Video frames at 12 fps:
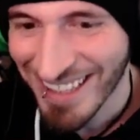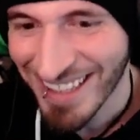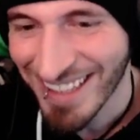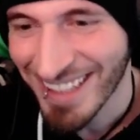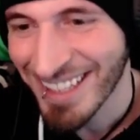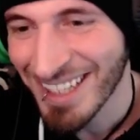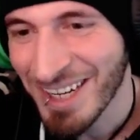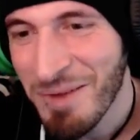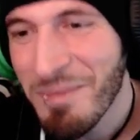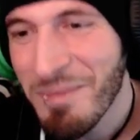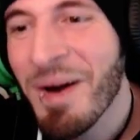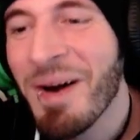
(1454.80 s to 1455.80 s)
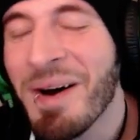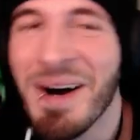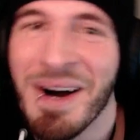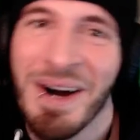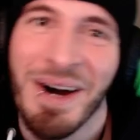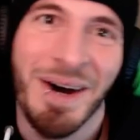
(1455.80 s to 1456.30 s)
Come
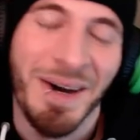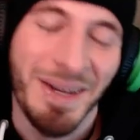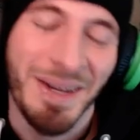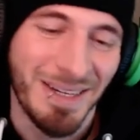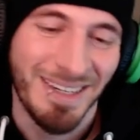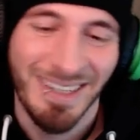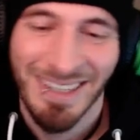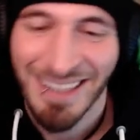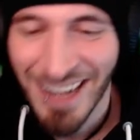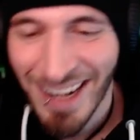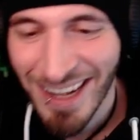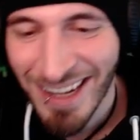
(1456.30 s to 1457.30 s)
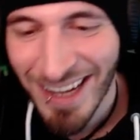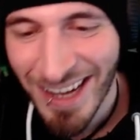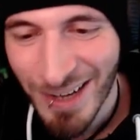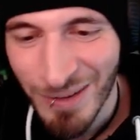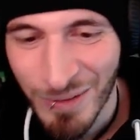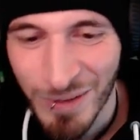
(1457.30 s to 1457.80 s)
on. I
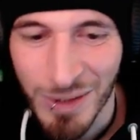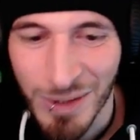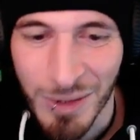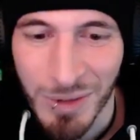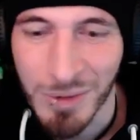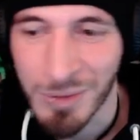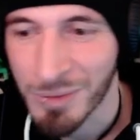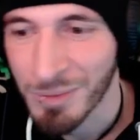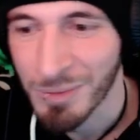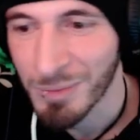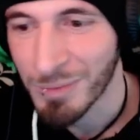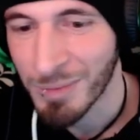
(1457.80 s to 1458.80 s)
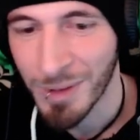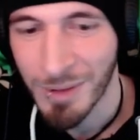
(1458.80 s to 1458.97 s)
have to, bros.